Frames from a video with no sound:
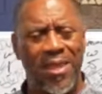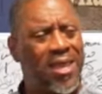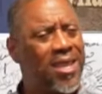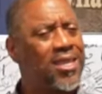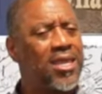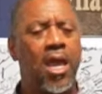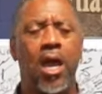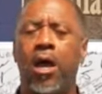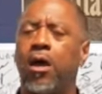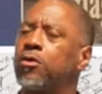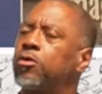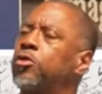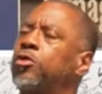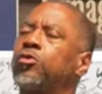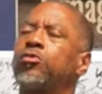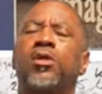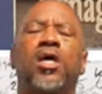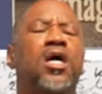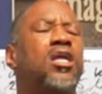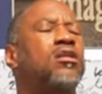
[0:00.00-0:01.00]
Y'all do
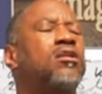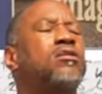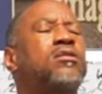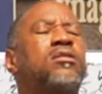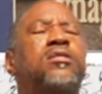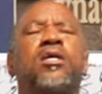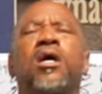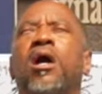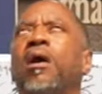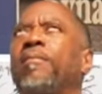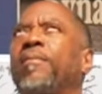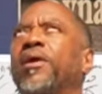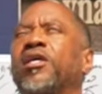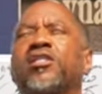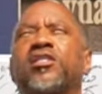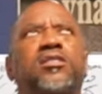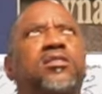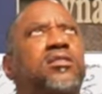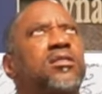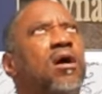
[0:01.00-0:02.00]
the dumbest
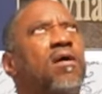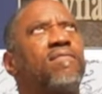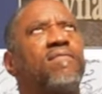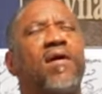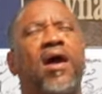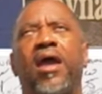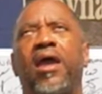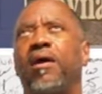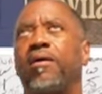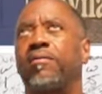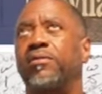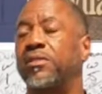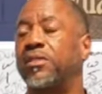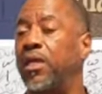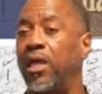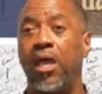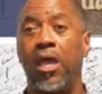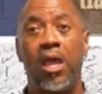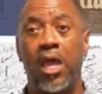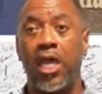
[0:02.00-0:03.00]
stuff I ever seen.
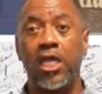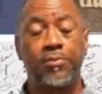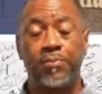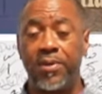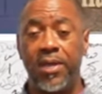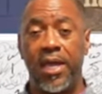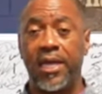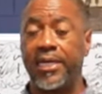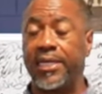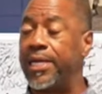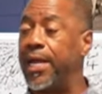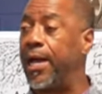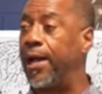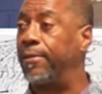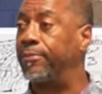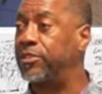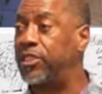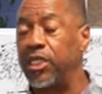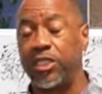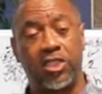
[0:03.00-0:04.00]
It's beyond dumb.
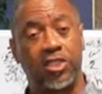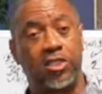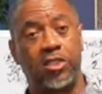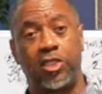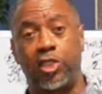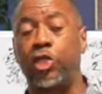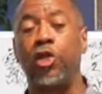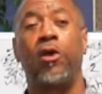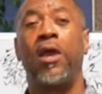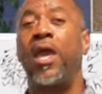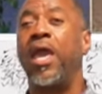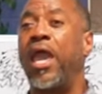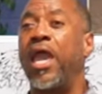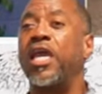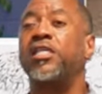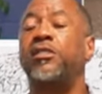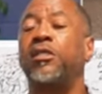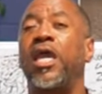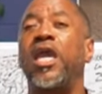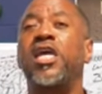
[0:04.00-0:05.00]
Just stu-
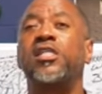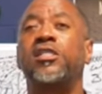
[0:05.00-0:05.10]
it's it's